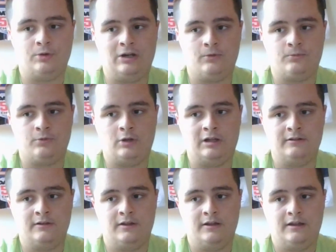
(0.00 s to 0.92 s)
out
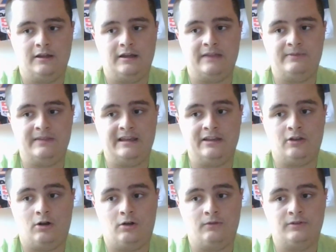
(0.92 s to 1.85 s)
front, and then
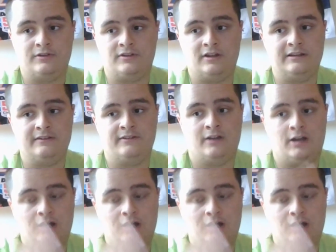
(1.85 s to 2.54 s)
all of a sudden,